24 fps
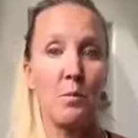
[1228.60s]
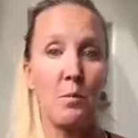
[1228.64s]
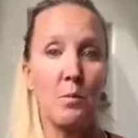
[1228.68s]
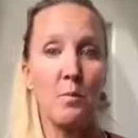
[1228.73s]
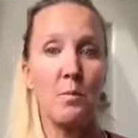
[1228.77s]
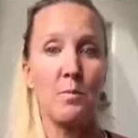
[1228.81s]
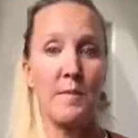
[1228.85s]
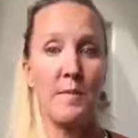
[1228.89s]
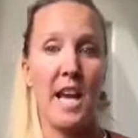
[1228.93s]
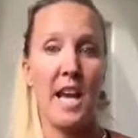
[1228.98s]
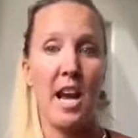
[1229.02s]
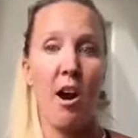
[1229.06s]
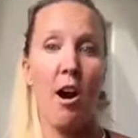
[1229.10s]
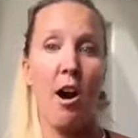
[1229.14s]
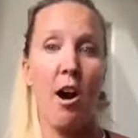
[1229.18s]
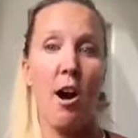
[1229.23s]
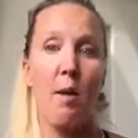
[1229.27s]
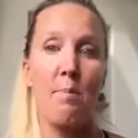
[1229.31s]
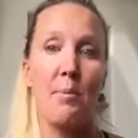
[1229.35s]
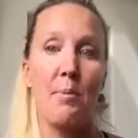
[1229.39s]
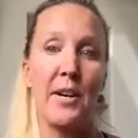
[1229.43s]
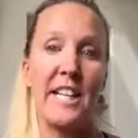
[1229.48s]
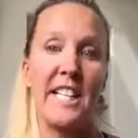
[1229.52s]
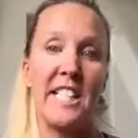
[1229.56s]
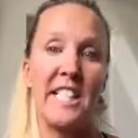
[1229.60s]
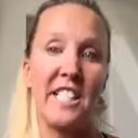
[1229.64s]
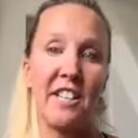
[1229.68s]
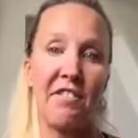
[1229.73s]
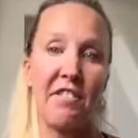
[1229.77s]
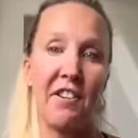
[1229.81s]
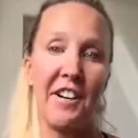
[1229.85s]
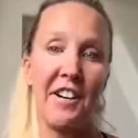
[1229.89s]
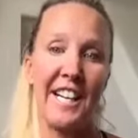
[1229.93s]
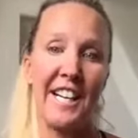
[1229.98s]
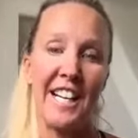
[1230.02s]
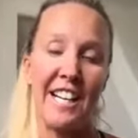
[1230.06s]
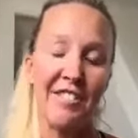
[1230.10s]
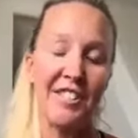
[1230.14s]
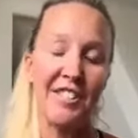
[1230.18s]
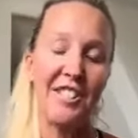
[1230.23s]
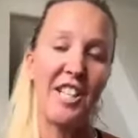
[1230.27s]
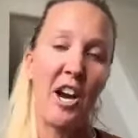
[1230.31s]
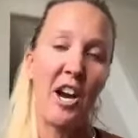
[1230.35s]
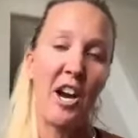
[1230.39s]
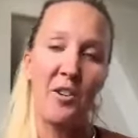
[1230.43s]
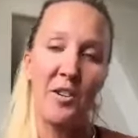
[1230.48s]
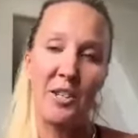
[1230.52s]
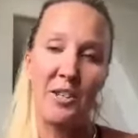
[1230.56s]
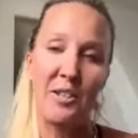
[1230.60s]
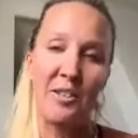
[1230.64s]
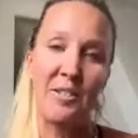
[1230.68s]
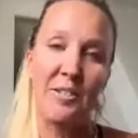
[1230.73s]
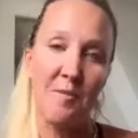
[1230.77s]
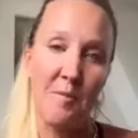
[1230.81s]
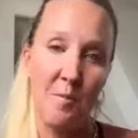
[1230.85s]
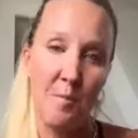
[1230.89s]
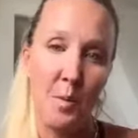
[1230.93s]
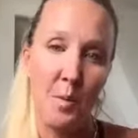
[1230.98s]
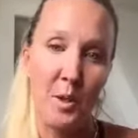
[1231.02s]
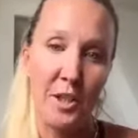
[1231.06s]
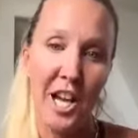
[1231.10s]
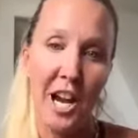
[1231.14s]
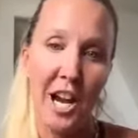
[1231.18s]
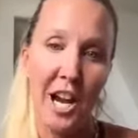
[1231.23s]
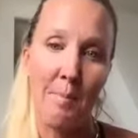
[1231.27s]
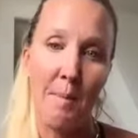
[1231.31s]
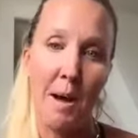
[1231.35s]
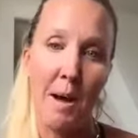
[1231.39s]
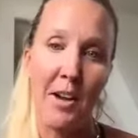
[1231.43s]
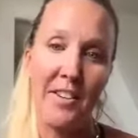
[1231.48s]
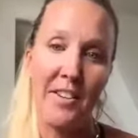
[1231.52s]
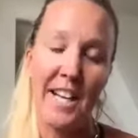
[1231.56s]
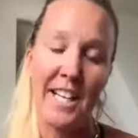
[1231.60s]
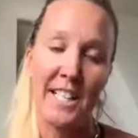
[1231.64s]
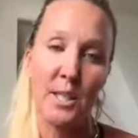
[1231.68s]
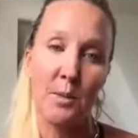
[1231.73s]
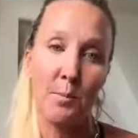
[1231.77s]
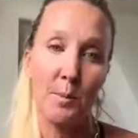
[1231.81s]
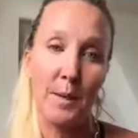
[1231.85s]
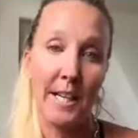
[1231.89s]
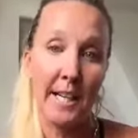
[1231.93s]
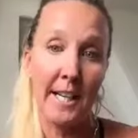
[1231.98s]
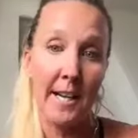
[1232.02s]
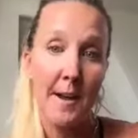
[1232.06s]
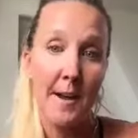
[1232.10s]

they are pretty different, even though we'll talk about next week.